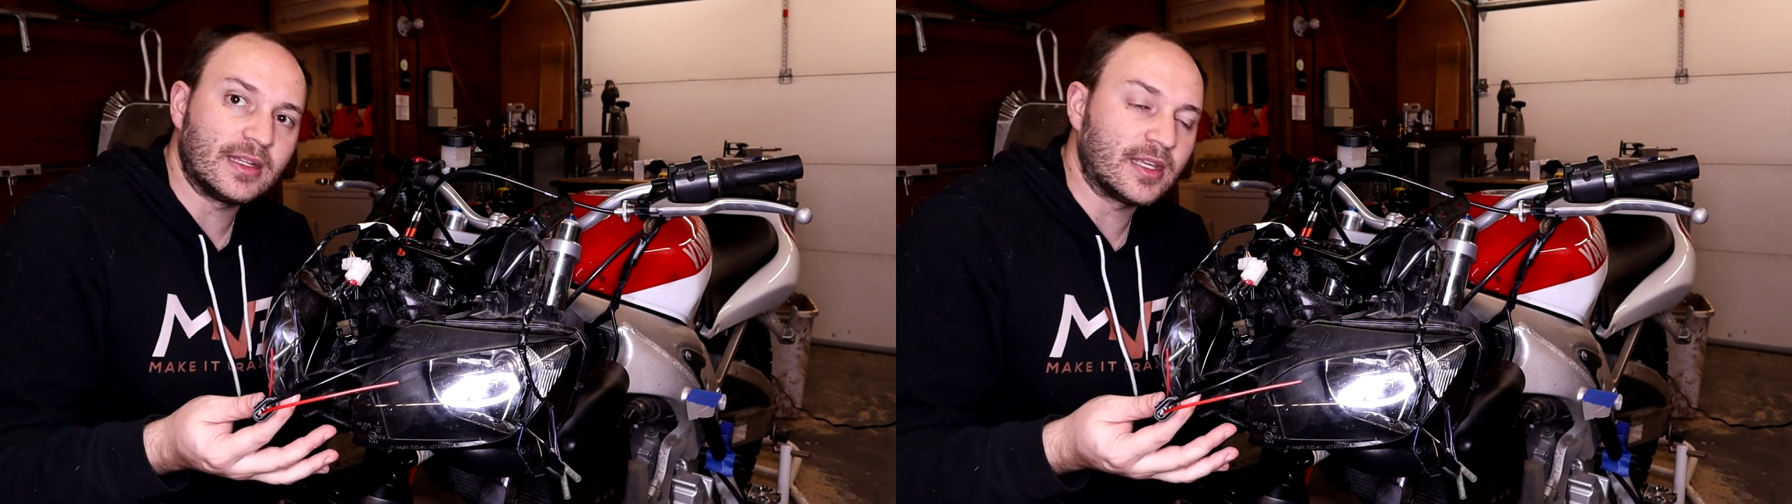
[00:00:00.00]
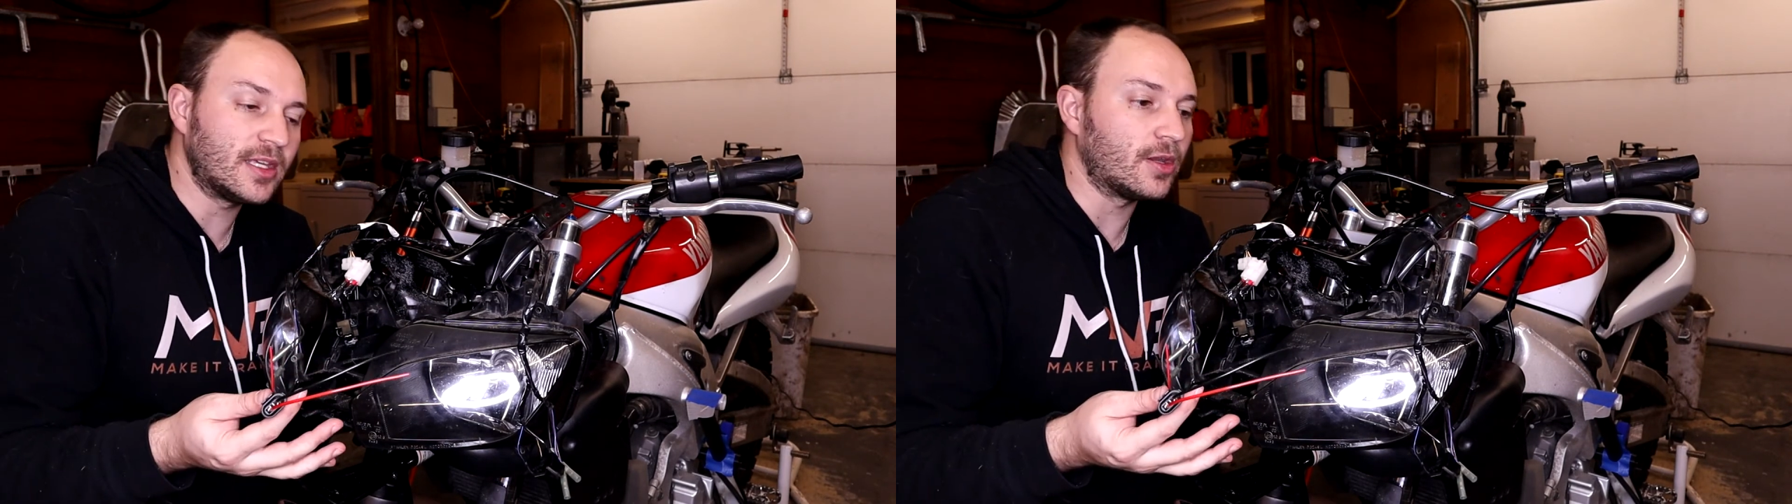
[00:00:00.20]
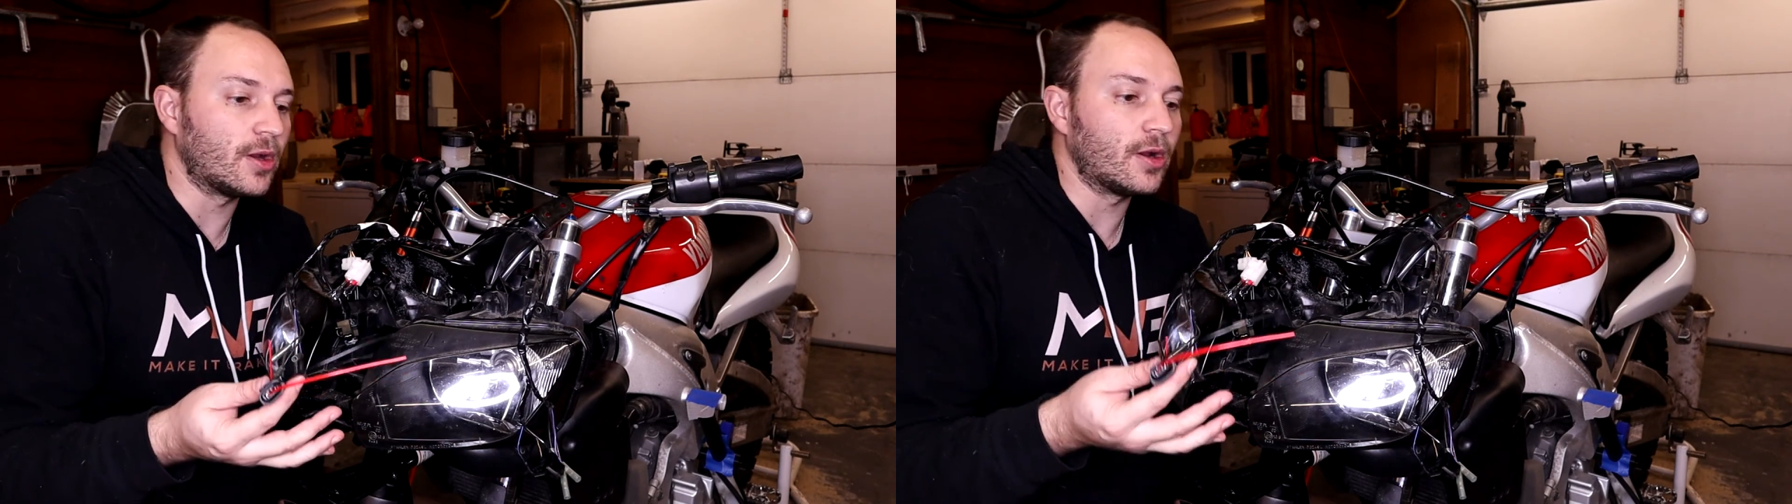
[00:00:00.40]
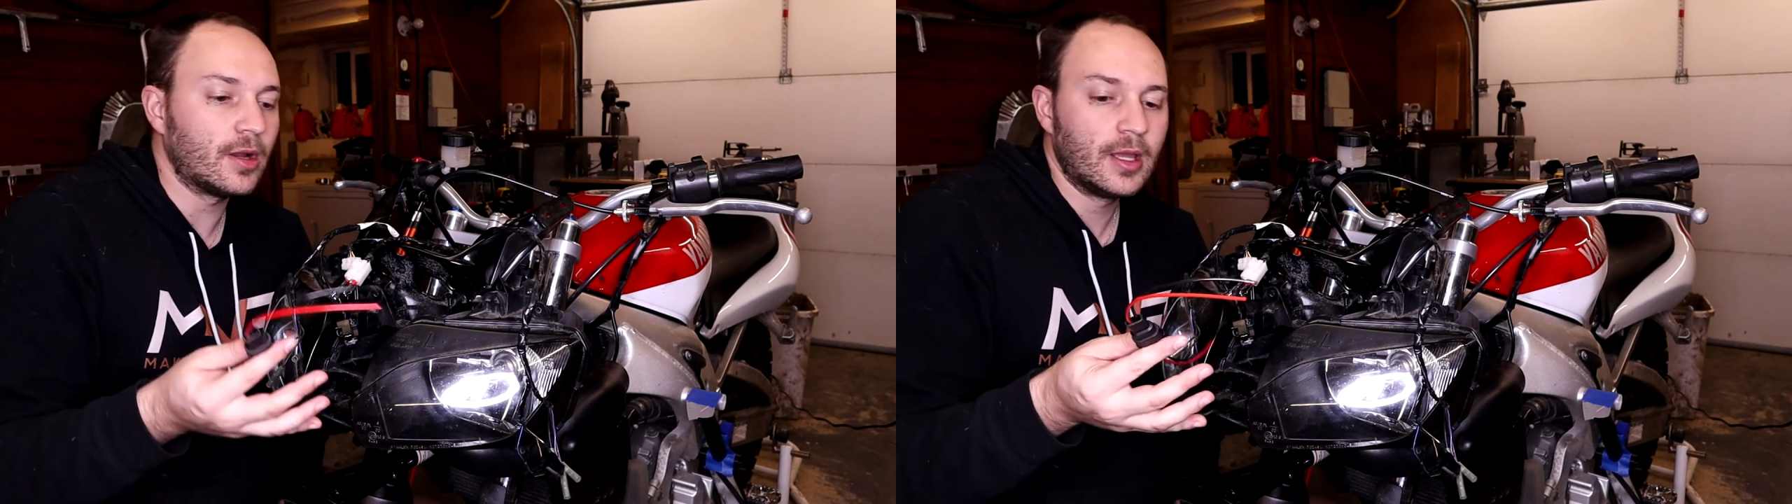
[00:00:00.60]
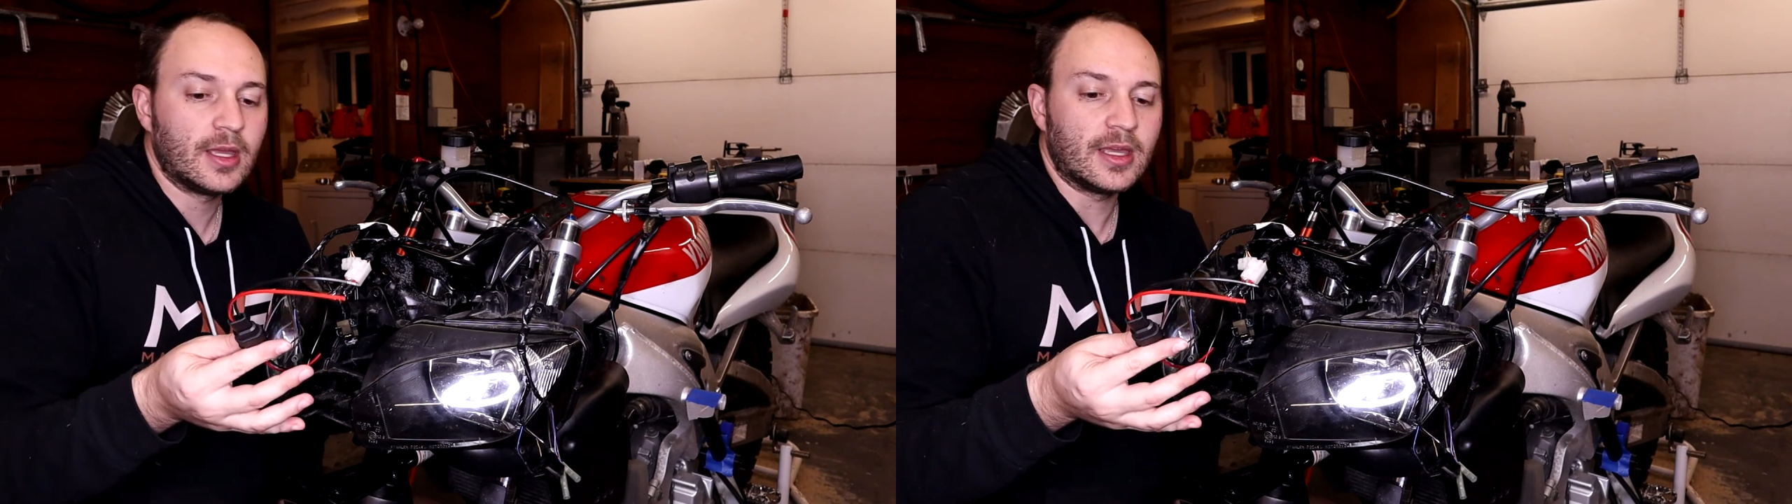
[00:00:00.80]
here,
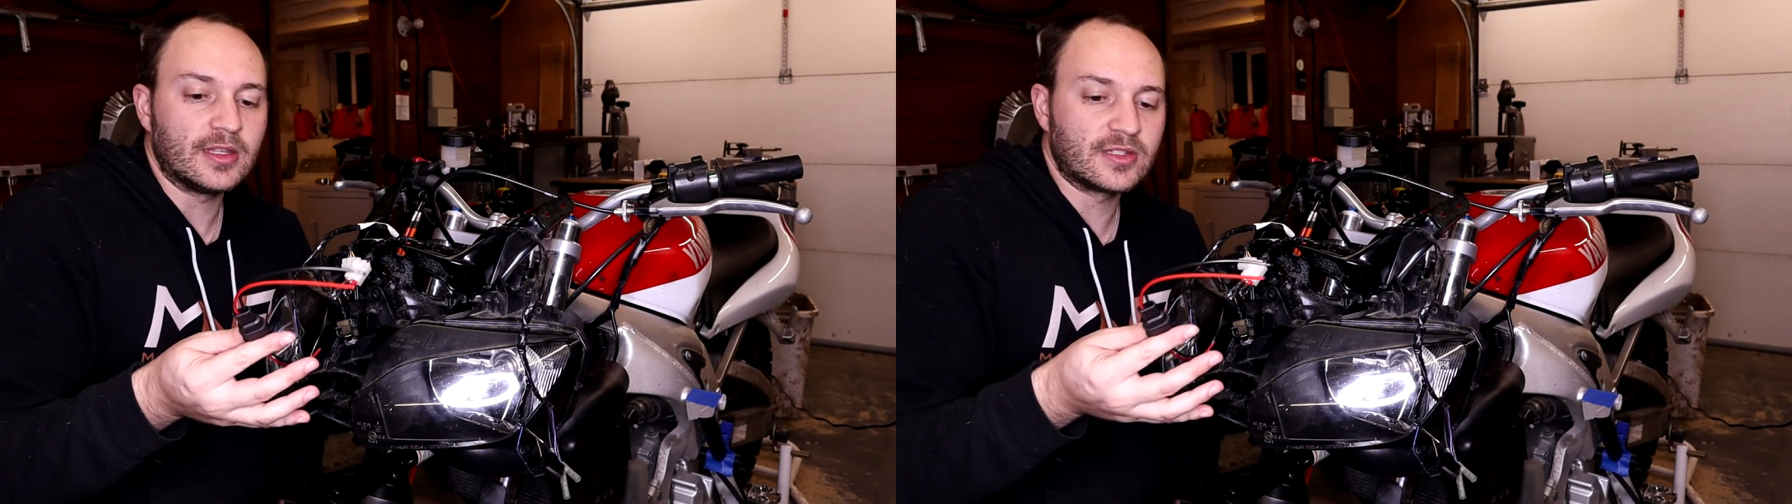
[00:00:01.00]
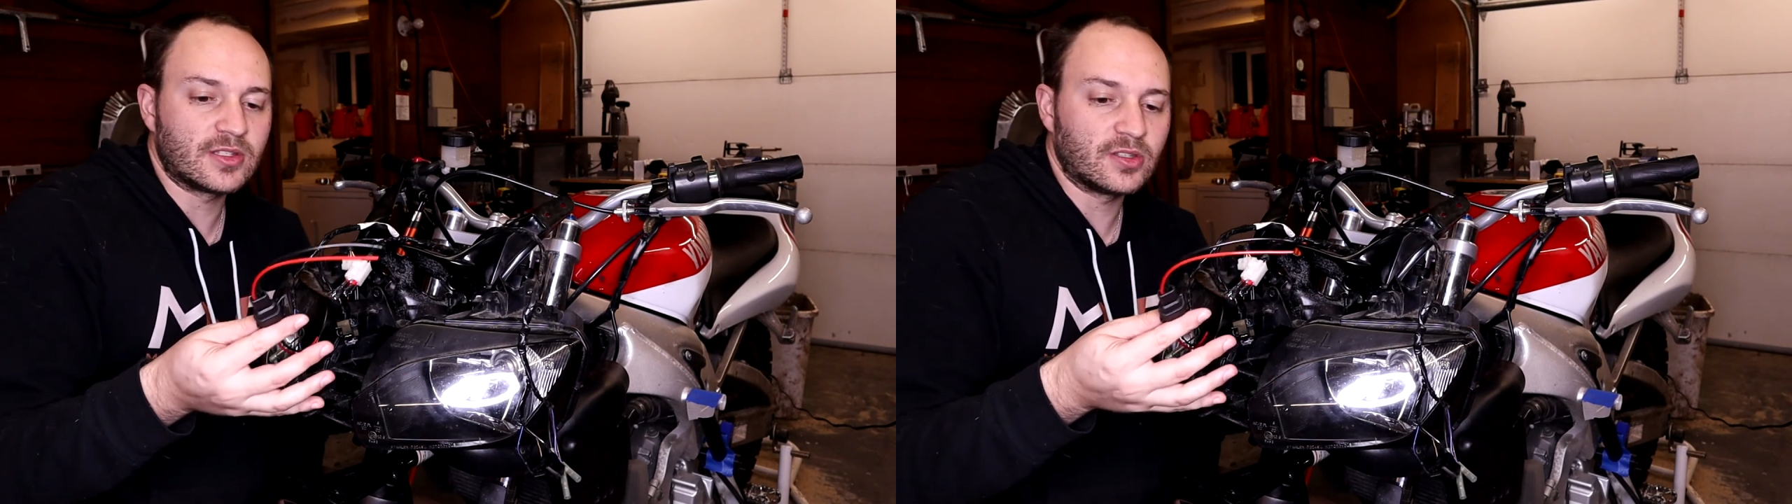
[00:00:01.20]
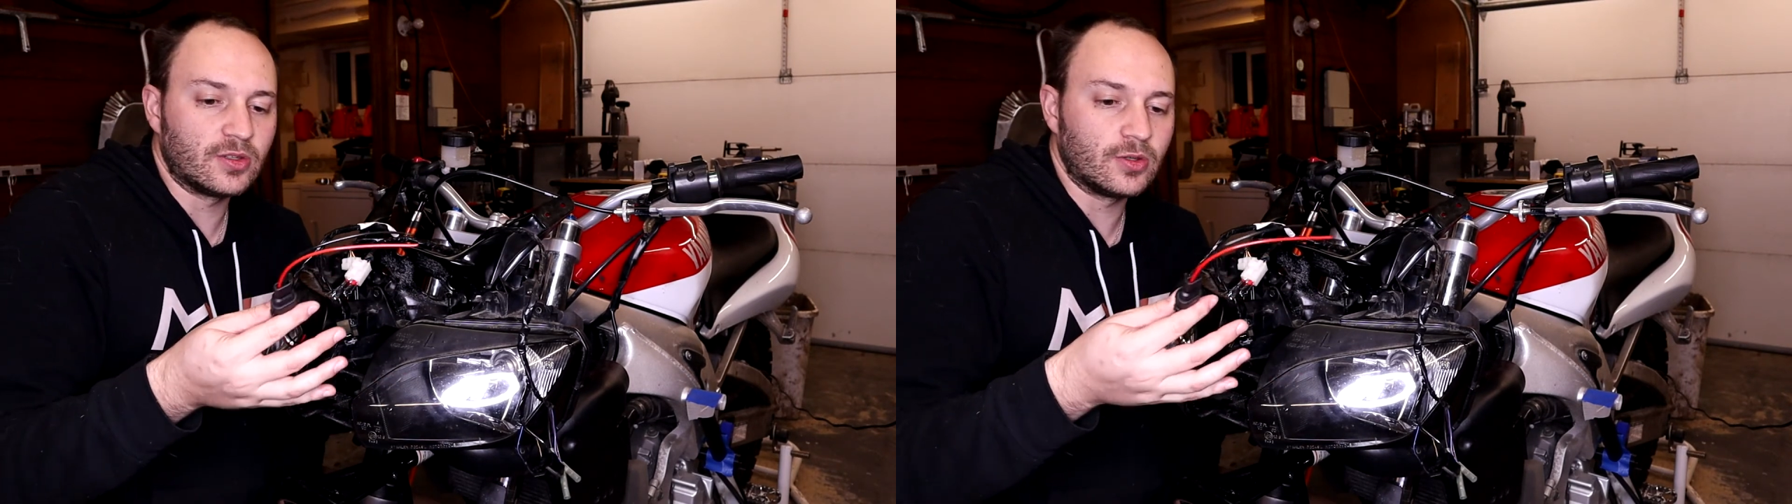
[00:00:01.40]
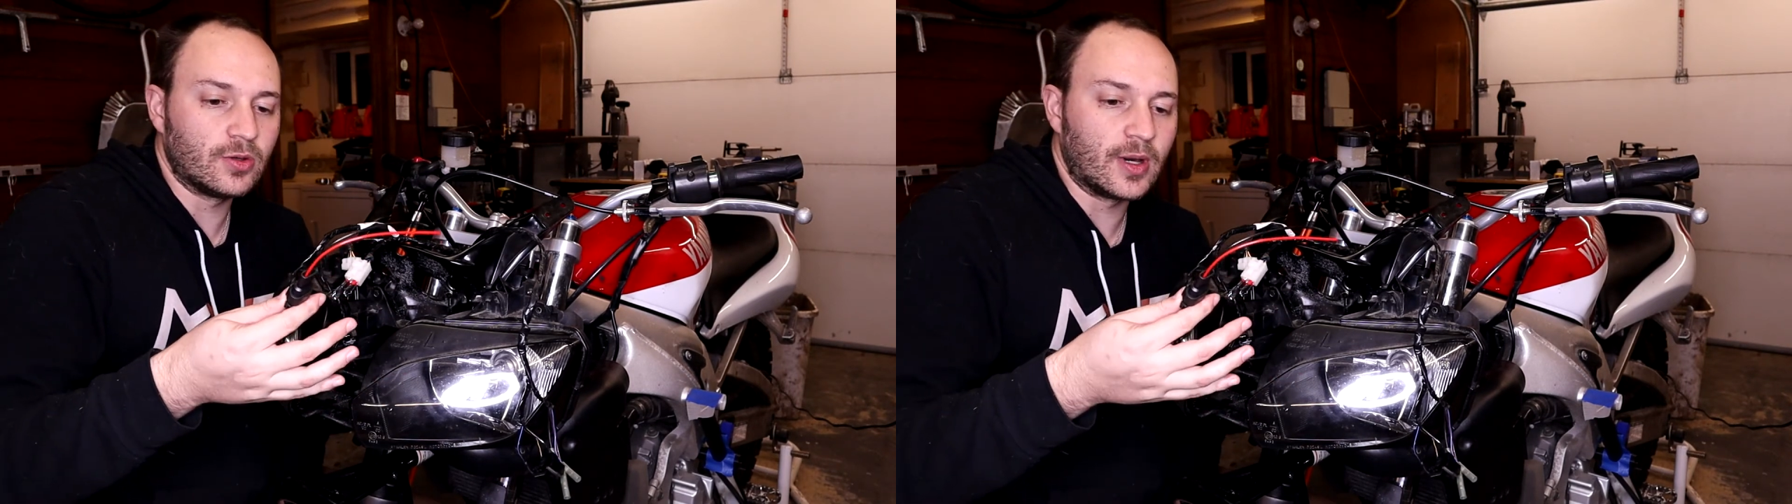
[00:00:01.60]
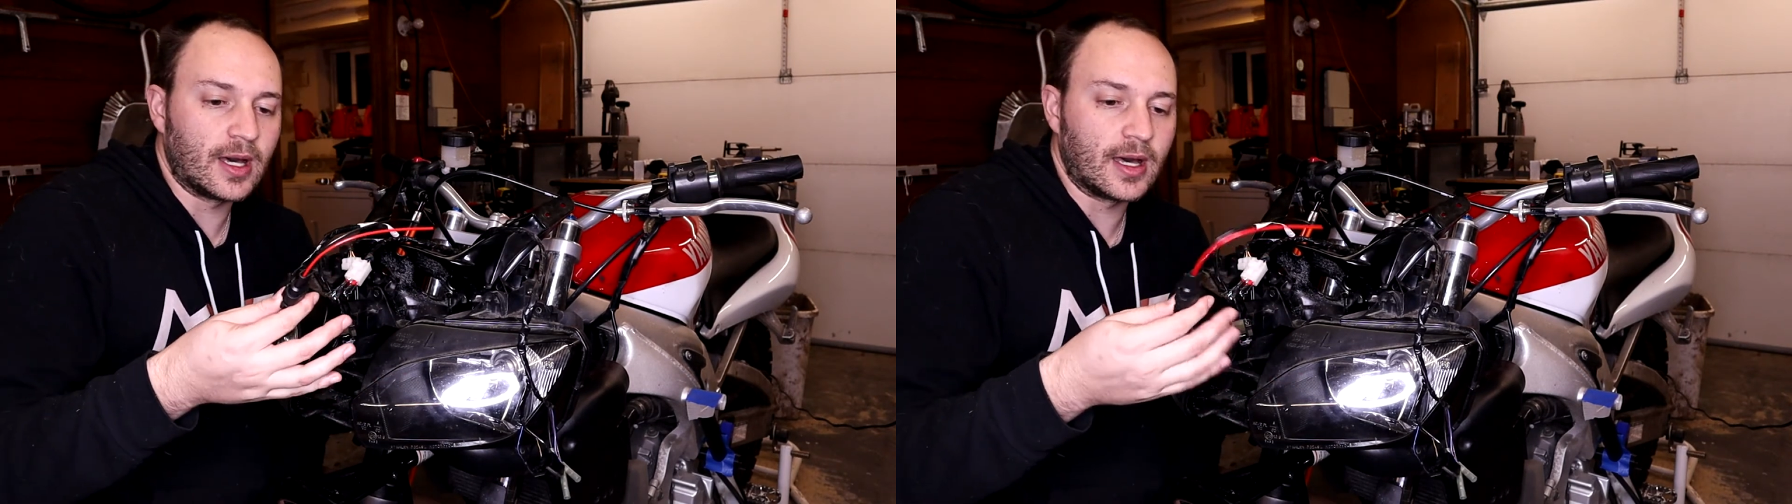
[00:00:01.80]
is to